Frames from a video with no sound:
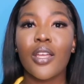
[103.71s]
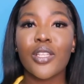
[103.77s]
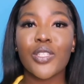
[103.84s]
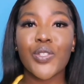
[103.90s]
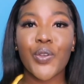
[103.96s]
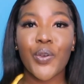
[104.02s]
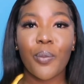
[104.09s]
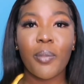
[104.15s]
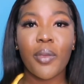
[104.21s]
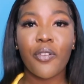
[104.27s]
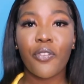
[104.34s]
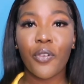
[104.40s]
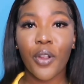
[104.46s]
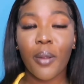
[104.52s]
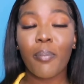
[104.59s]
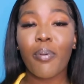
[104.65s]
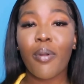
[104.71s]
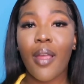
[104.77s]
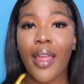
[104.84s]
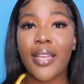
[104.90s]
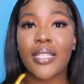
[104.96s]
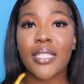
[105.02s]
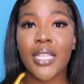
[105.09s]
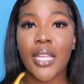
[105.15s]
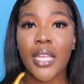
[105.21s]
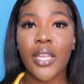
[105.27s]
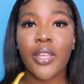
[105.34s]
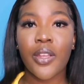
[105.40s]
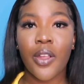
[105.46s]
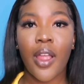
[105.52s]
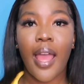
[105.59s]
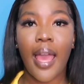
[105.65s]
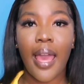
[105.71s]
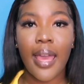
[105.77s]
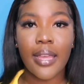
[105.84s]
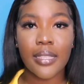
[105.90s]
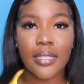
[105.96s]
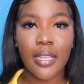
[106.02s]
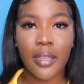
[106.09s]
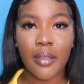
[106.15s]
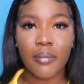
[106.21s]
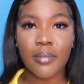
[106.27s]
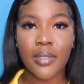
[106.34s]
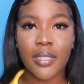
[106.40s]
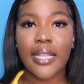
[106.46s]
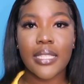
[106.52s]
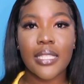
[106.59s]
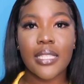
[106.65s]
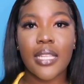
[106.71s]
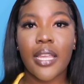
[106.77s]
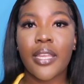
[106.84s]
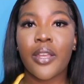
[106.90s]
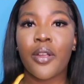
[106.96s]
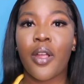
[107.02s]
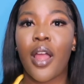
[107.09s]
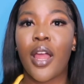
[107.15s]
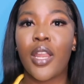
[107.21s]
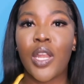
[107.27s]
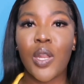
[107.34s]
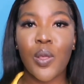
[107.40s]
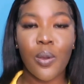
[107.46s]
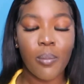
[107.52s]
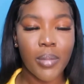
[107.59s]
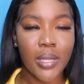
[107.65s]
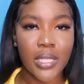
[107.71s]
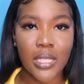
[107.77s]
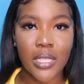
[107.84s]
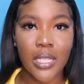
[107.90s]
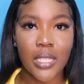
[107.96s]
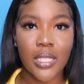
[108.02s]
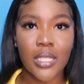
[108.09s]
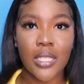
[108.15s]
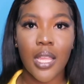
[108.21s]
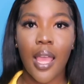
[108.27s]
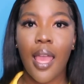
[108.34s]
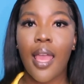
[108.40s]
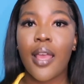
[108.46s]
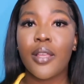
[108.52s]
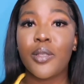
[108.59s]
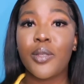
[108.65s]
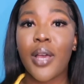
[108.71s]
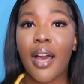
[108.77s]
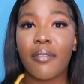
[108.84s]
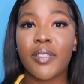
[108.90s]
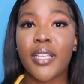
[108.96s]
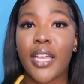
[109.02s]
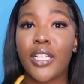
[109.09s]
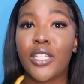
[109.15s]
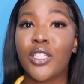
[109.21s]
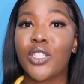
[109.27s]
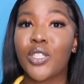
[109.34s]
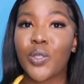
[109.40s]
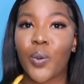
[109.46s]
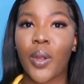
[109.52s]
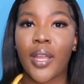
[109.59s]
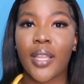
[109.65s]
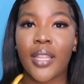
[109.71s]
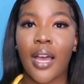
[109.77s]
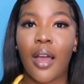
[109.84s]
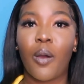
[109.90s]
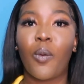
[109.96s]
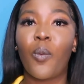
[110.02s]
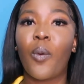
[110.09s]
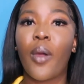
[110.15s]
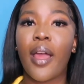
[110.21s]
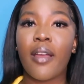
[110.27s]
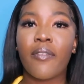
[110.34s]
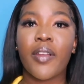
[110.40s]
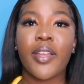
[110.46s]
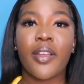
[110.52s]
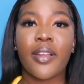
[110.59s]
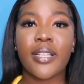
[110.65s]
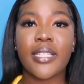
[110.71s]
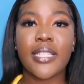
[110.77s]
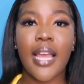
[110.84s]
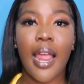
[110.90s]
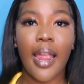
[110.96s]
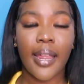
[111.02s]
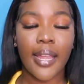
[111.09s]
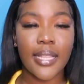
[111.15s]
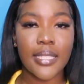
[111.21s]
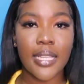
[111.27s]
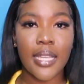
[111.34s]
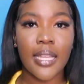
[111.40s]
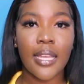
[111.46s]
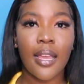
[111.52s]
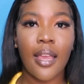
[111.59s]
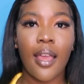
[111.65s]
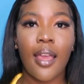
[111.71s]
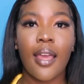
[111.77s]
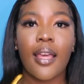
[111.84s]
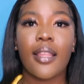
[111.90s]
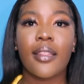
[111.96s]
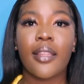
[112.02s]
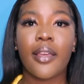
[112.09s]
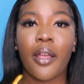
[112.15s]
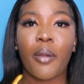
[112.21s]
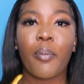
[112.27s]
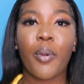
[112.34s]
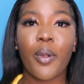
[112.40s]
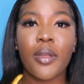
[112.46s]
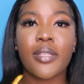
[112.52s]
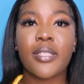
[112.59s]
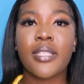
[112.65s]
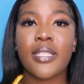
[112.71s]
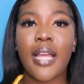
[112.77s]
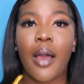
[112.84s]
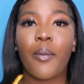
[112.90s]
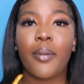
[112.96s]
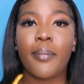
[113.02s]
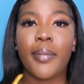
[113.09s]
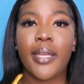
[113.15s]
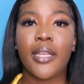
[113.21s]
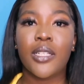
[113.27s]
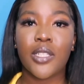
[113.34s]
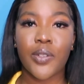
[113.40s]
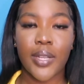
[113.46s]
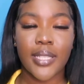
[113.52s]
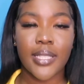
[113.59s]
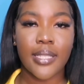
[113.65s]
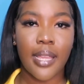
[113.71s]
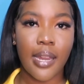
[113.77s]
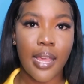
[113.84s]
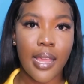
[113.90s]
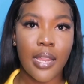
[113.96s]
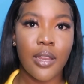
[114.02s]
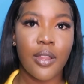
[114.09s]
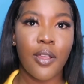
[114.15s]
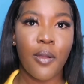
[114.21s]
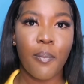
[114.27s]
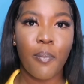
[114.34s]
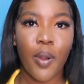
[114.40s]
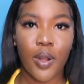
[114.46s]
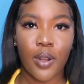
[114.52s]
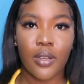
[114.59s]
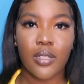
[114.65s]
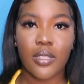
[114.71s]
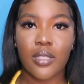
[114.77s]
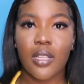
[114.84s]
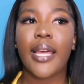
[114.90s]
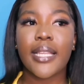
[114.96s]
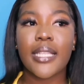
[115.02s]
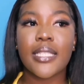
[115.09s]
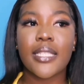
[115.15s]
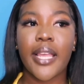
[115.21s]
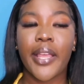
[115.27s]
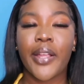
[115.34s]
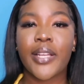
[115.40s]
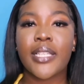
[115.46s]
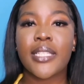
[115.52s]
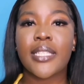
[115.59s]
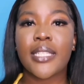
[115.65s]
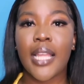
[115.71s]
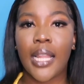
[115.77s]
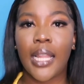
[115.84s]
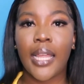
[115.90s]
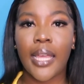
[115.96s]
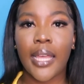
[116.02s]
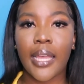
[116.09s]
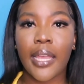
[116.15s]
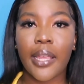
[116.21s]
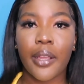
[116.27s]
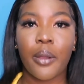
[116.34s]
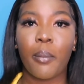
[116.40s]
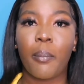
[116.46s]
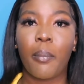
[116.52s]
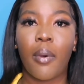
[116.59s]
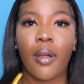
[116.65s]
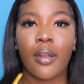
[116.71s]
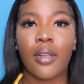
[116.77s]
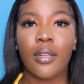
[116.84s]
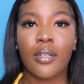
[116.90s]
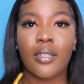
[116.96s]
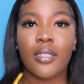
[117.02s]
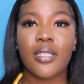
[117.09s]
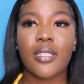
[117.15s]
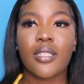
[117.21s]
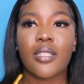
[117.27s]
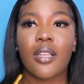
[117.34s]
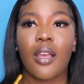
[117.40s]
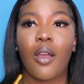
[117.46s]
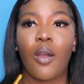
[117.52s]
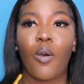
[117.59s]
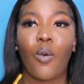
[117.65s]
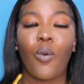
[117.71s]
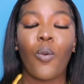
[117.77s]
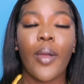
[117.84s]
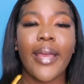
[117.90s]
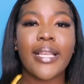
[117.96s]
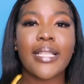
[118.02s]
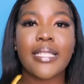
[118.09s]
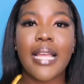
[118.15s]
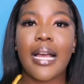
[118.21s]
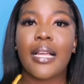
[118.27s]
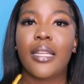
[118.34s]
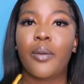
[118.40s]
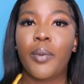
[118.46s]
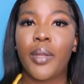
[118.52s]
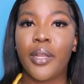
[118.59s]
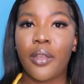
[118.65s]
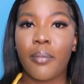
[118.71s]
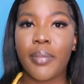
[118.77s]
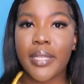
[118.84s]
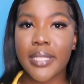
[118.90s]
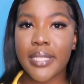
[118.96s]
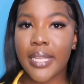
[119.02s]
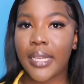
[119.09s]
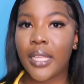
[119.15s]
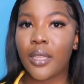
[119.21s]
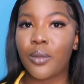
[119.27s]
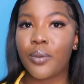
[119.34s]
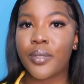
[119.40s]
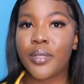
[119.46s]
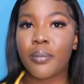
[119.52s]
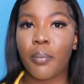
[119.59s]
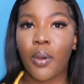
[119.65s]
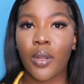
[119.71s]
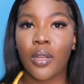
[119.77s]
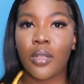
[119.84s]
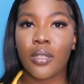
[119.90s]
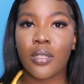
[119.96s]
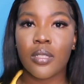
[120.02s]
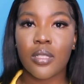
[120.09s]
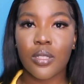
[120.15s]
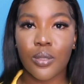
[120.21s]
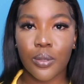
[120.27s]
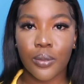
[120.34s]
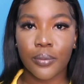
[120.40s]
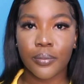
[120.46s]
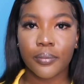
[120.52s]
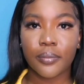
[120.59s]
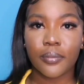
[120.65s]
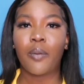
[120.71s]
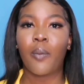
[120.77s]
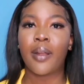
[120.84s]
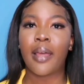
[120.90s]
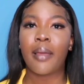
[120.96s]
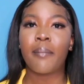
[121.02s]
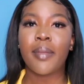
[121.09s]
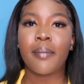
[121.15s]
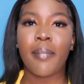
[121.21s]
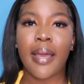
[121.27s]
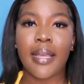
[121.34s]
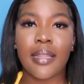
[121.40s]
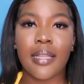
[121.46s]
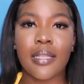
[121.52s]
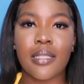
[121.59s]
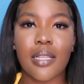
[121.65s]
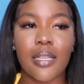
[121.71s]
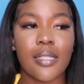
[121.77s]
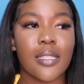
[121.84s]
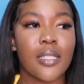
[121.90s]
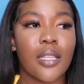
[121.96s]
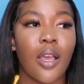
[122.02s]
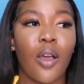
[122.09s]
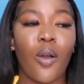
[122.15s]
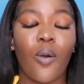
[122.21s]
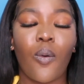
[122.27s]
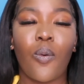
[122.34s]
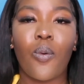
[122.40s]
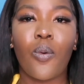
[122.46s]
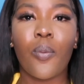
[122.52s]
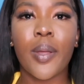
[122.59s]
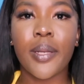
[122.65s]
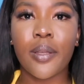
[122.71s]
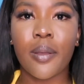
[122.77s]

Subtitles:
So before pricing your items, let's say you're a new business, you have to ensure that whoever you're targeting, there are persons that would be interested in your products. Let's say you're selling hair bundles. Who exactly will you be selling those bundles to? And what I mean by this is, who will